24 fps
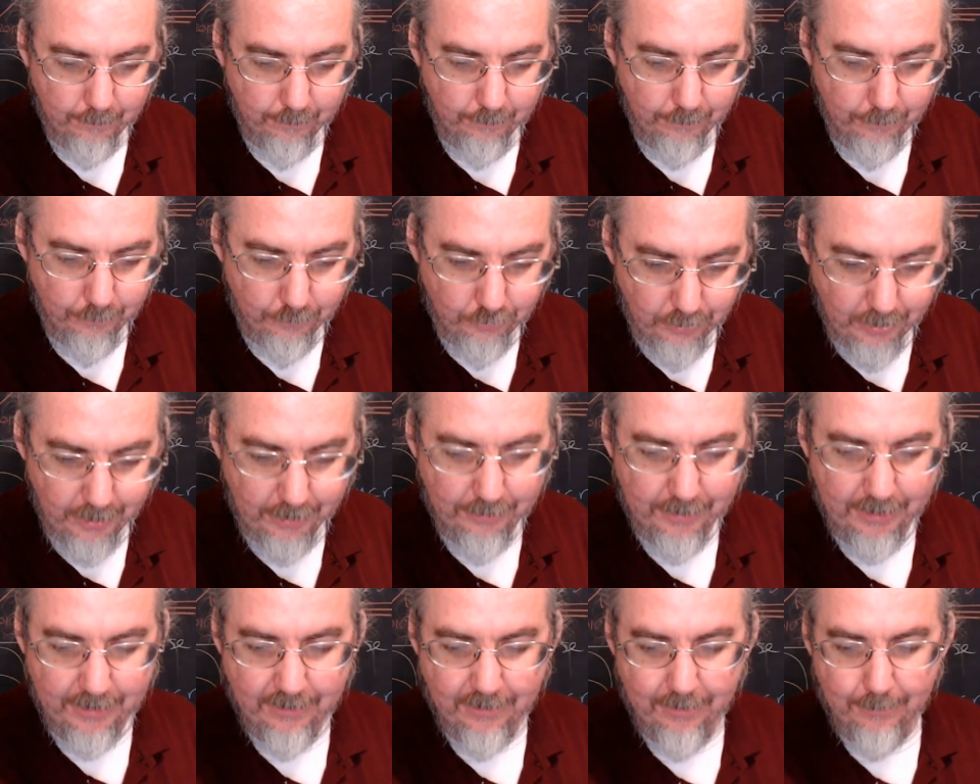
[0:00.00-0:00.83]

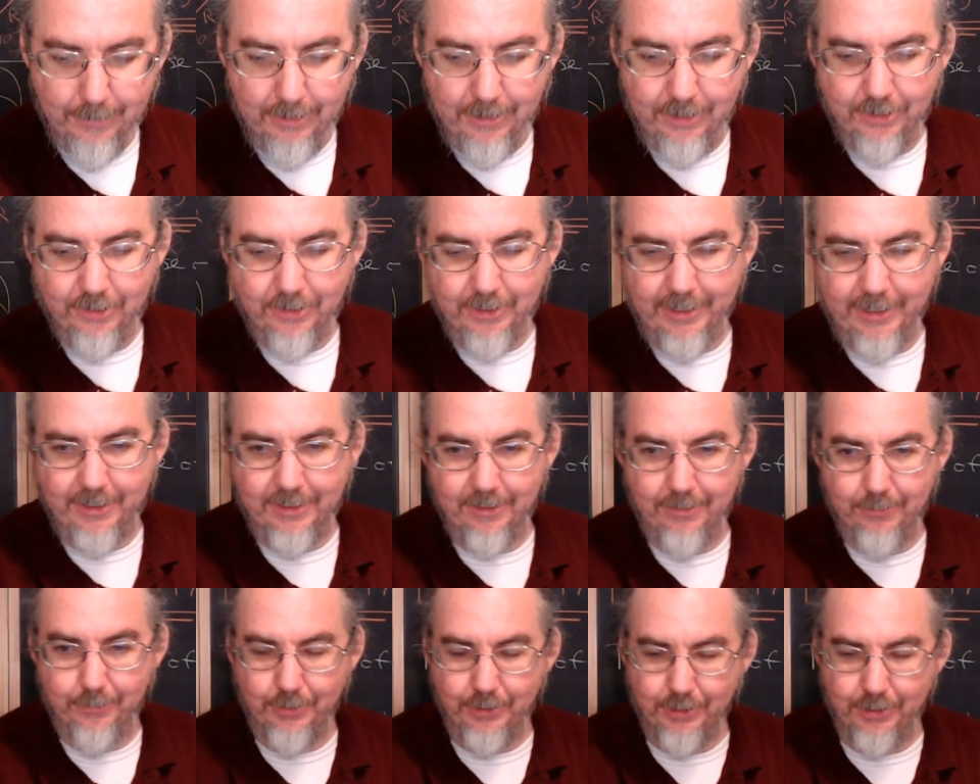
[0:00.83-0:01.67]
Progress
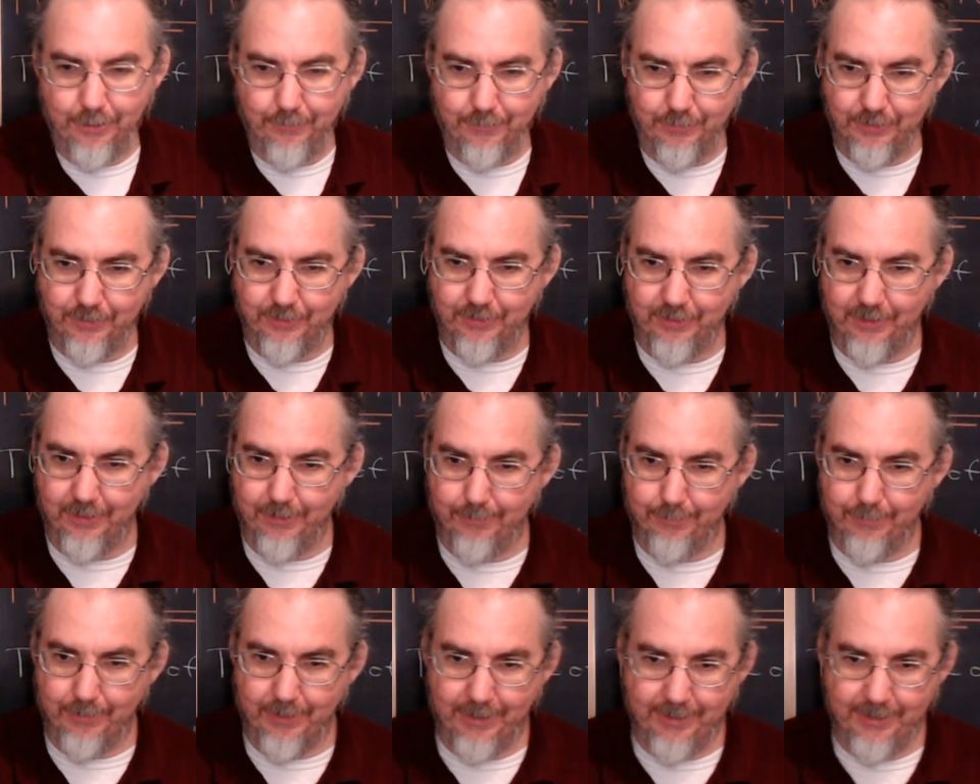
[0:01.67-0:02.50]
Administration, which oversaw
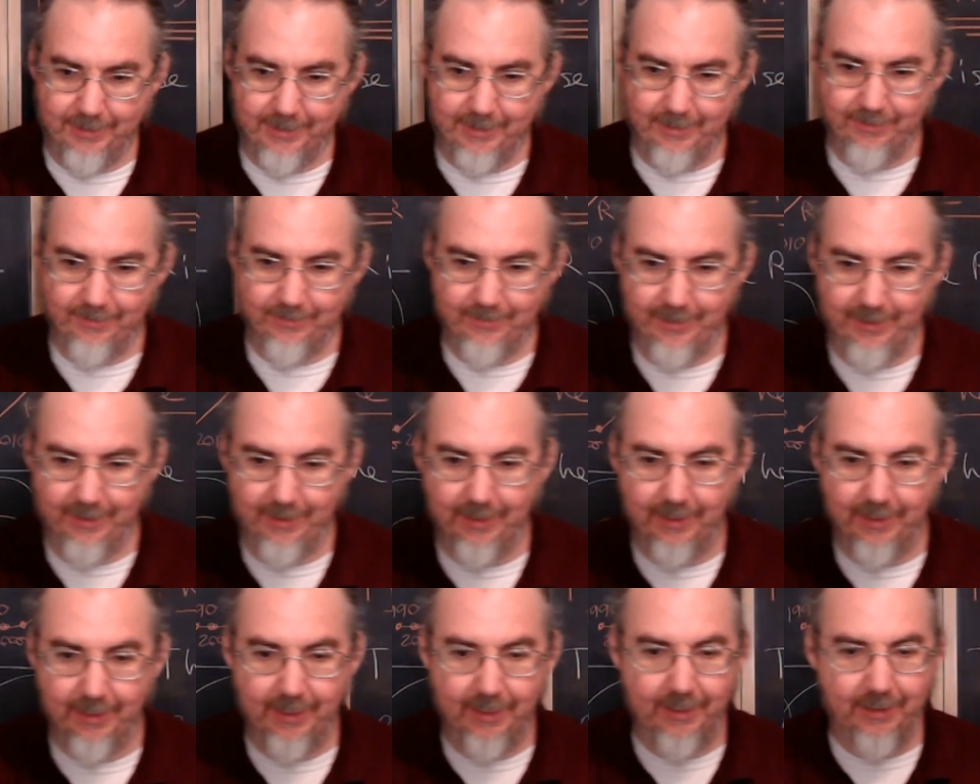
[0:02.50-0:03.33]
projects like
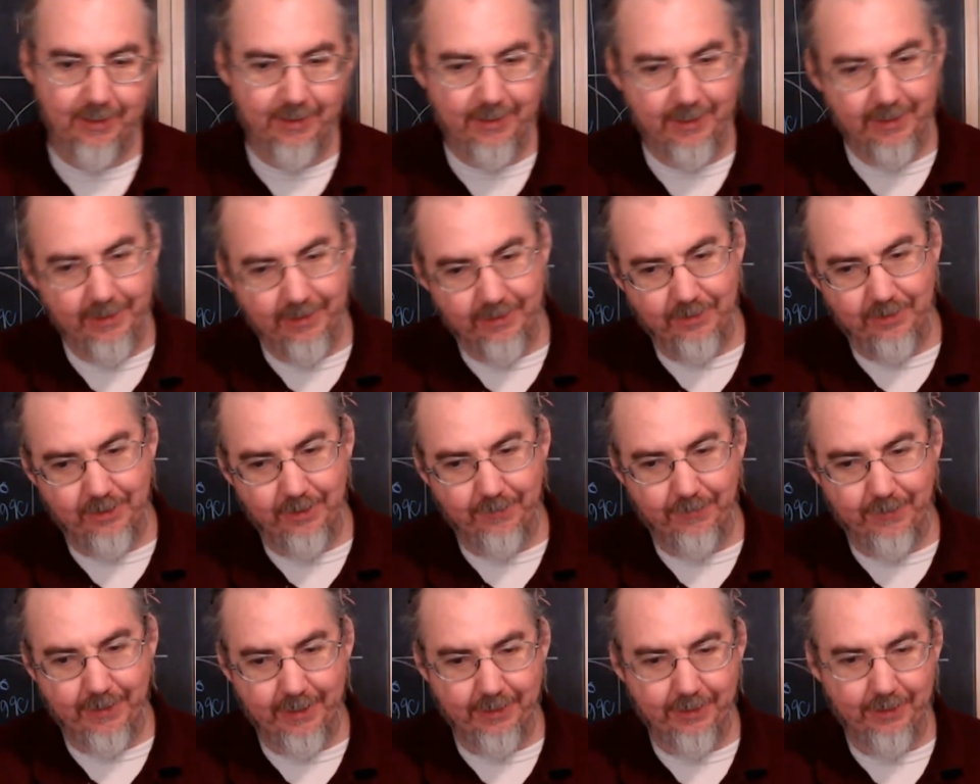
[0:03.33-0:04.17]
the Tennessee
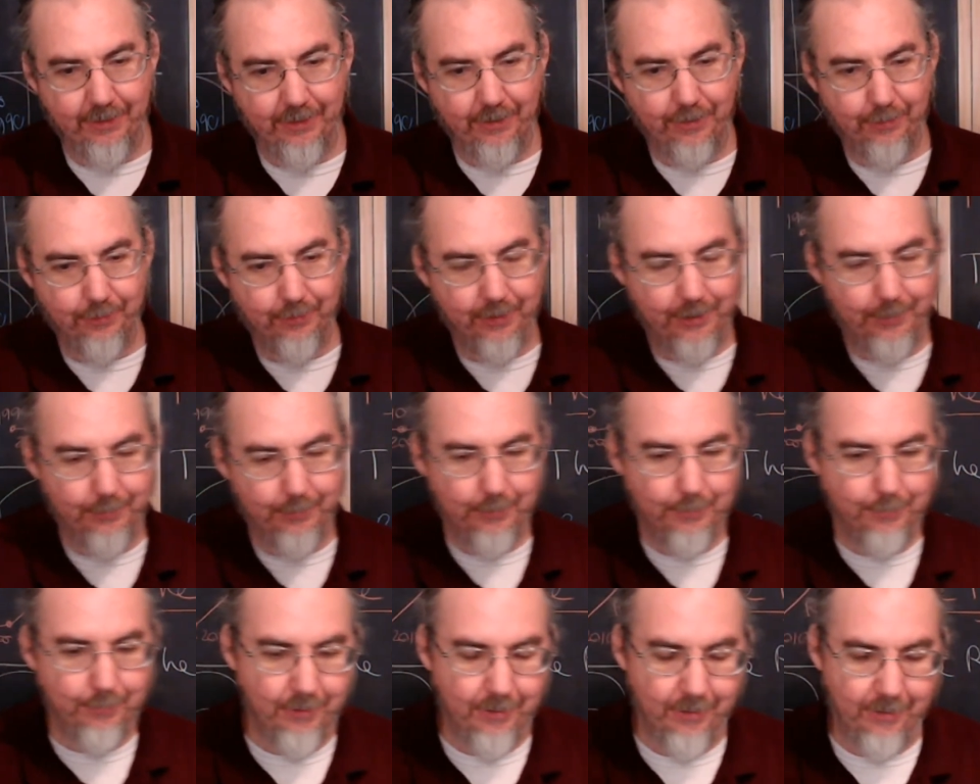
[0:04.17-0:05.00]
Valley Authority was
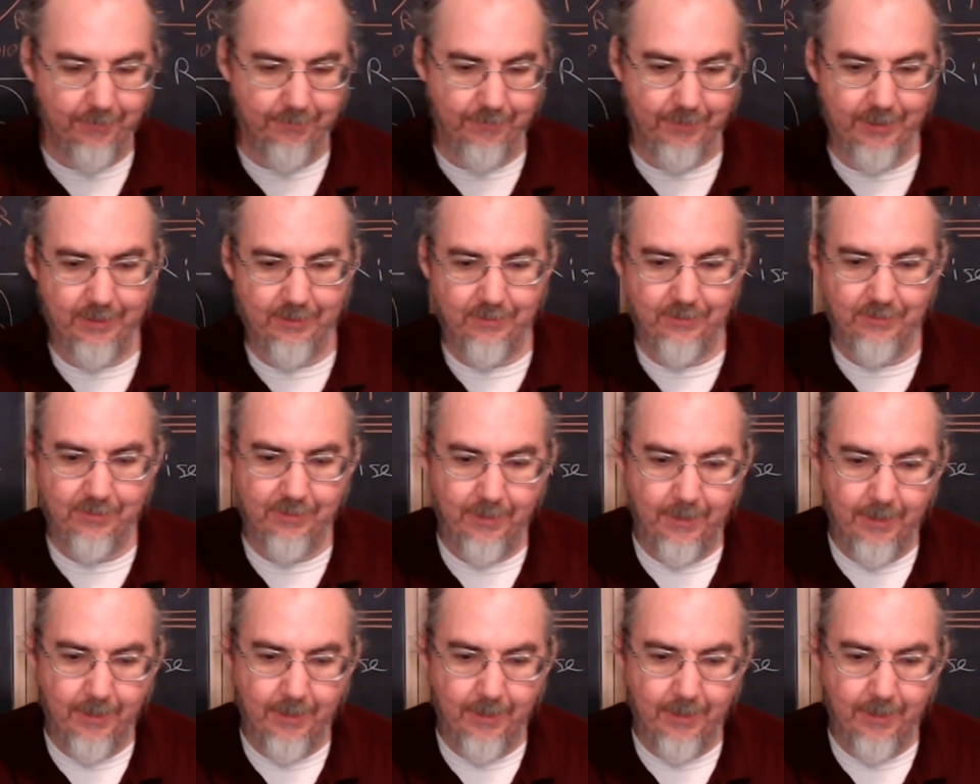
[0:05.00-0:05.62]
part of this,